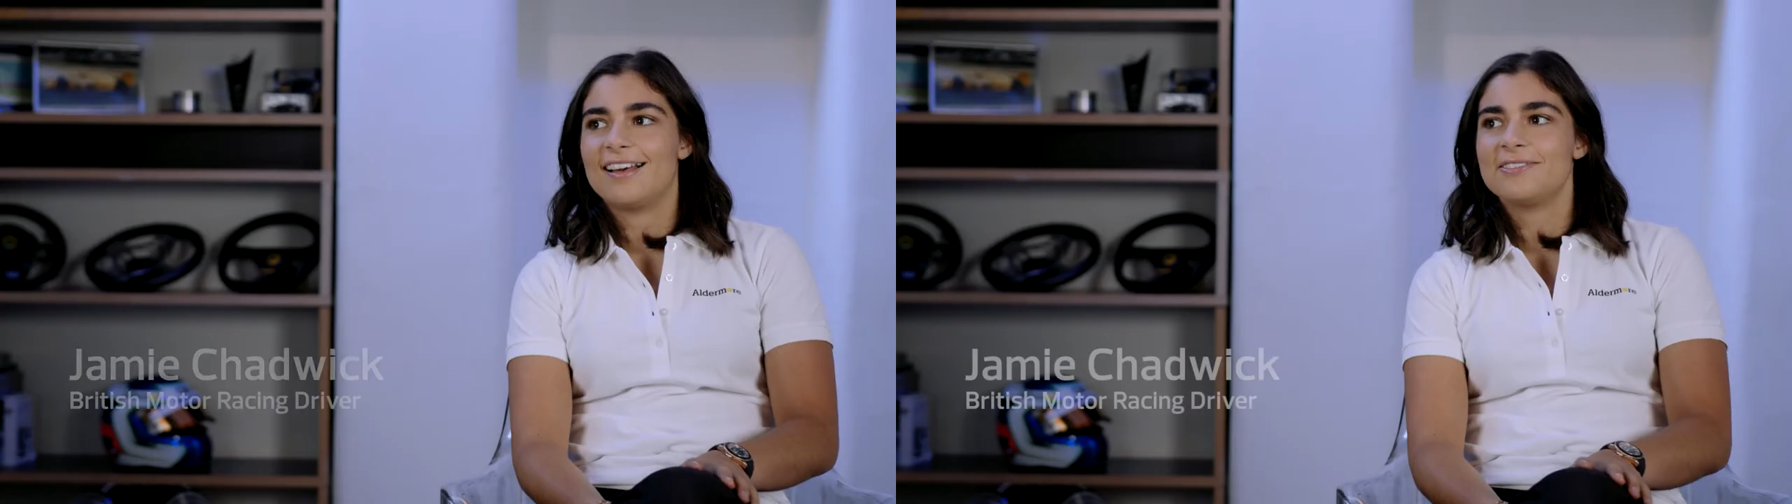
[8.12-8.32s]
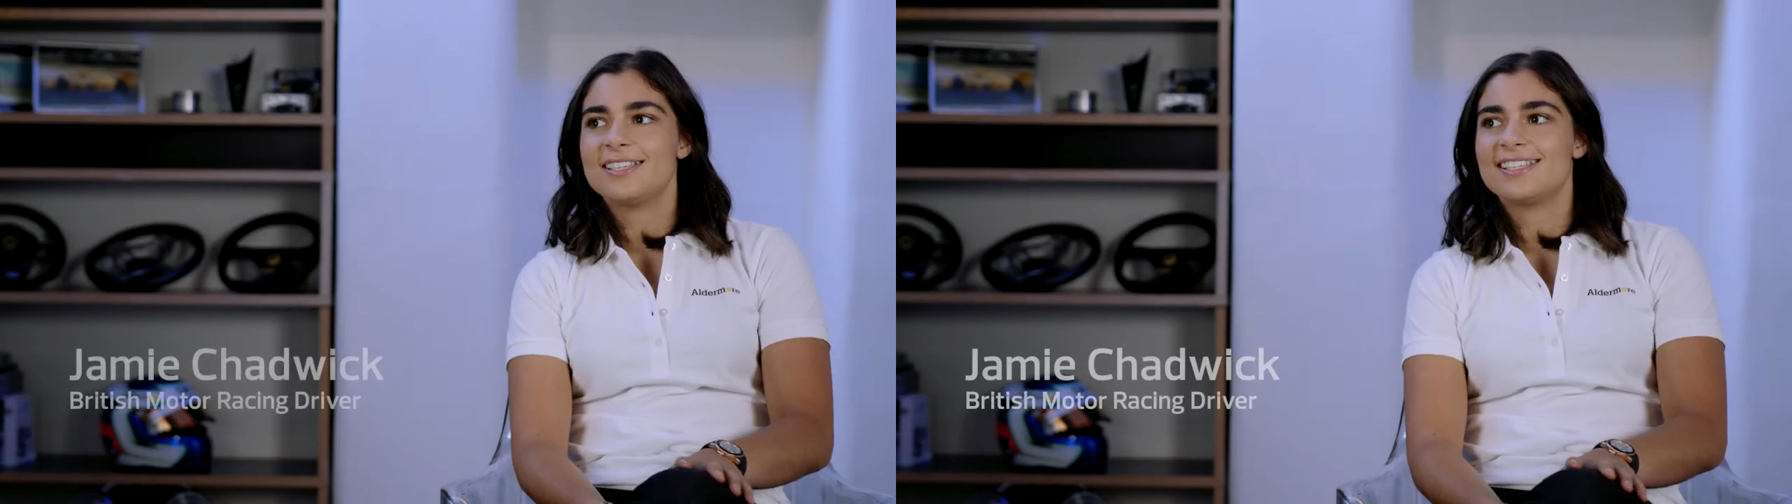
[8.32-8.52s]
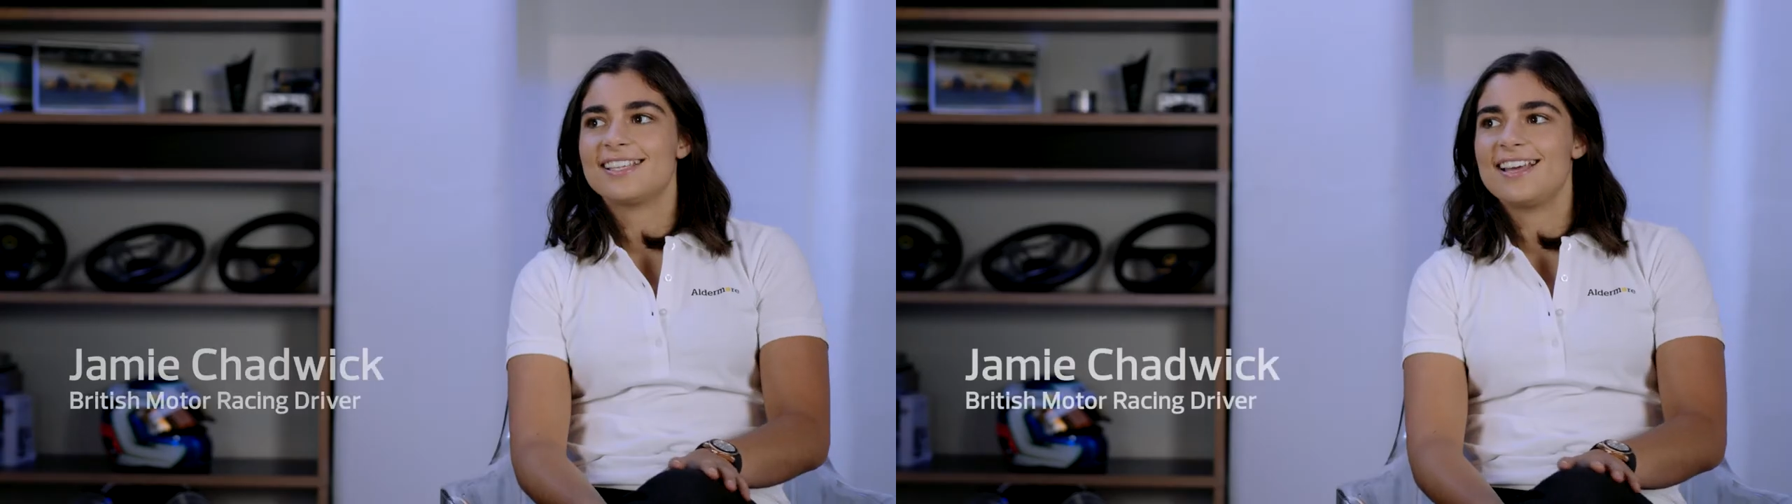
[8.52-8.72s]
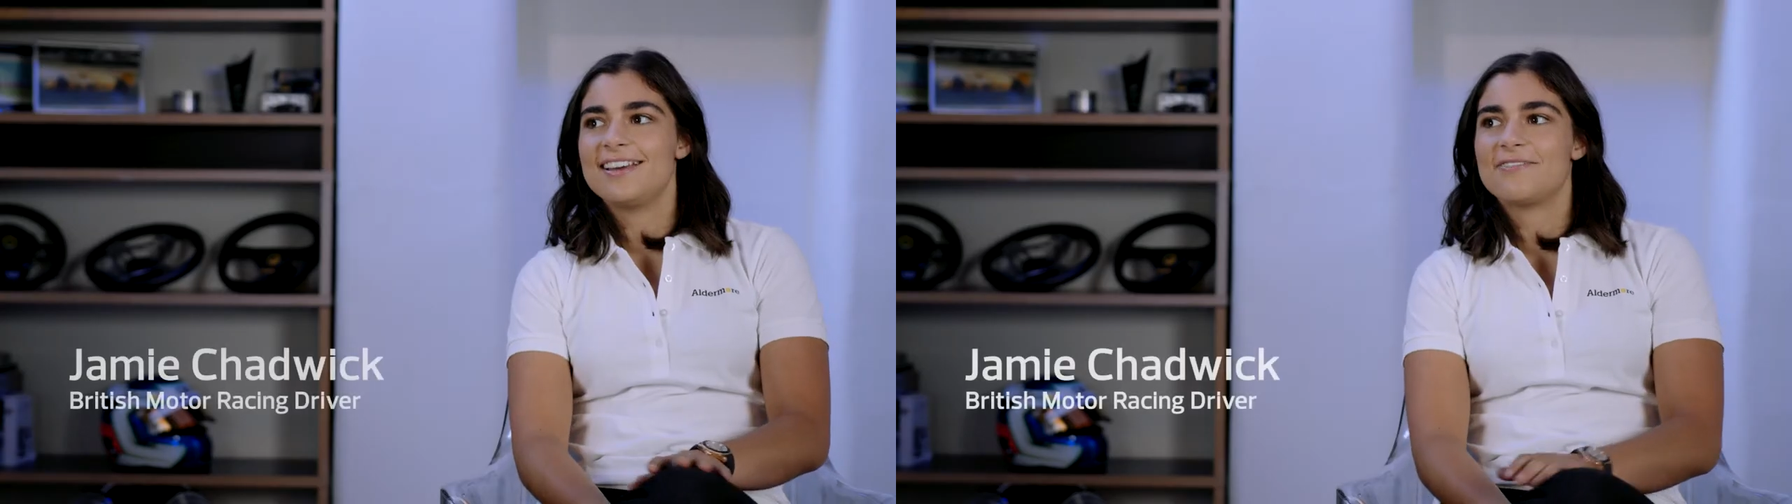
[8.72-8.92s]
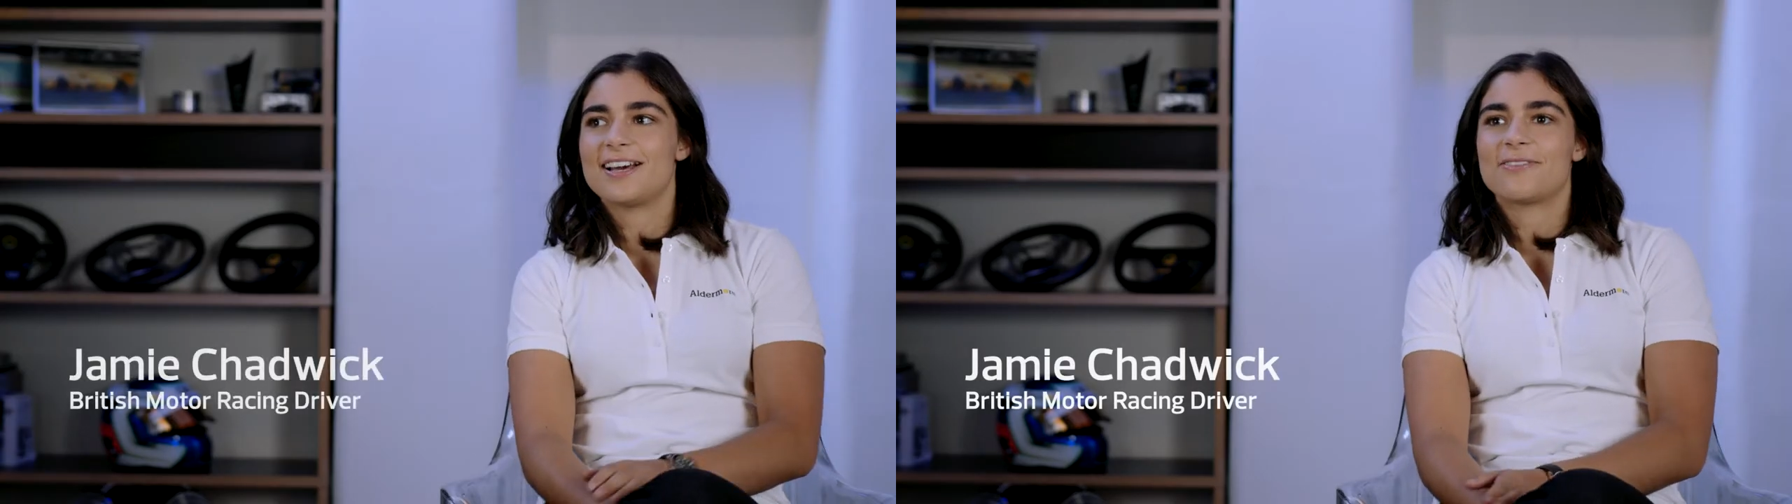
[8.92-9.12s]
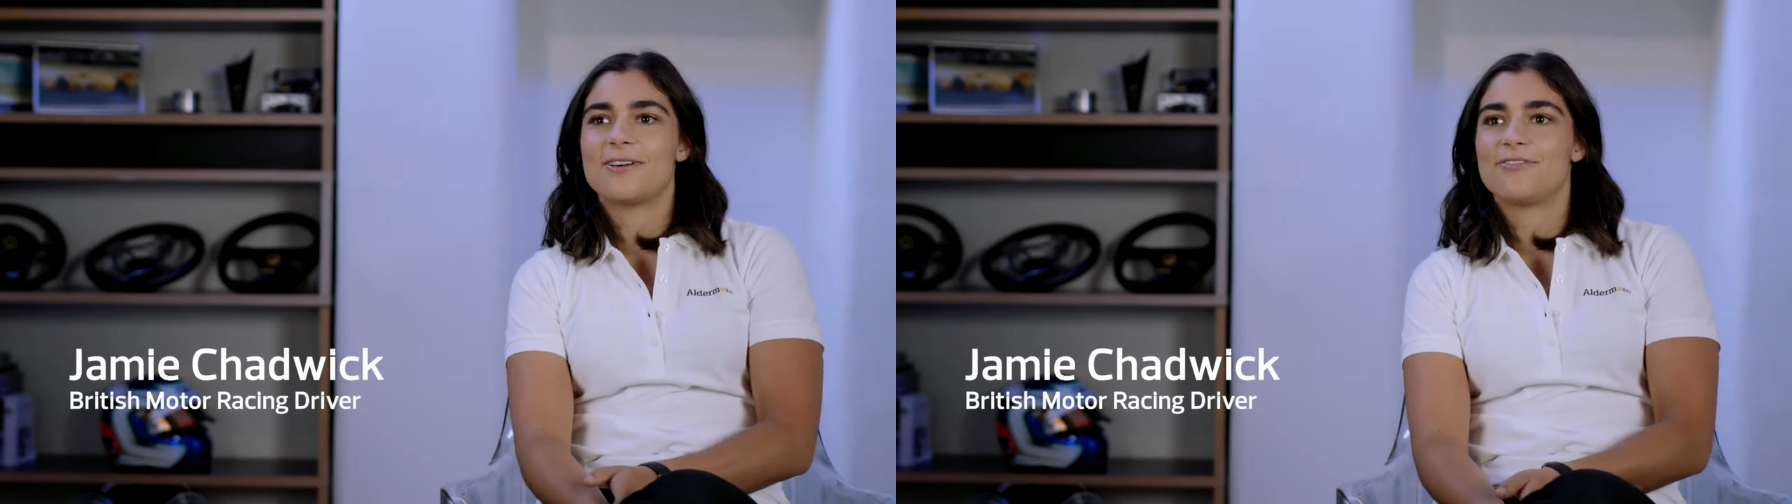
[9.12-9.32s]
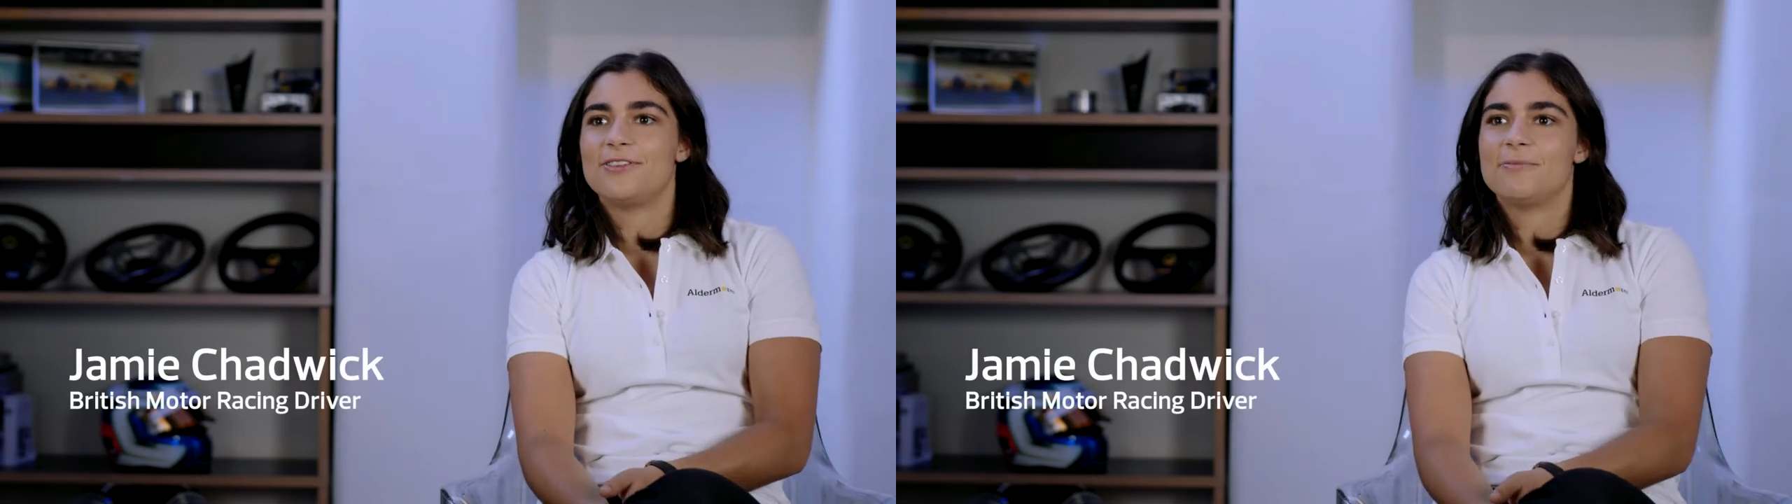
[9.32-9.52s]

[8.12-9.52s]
I would say I've had quite a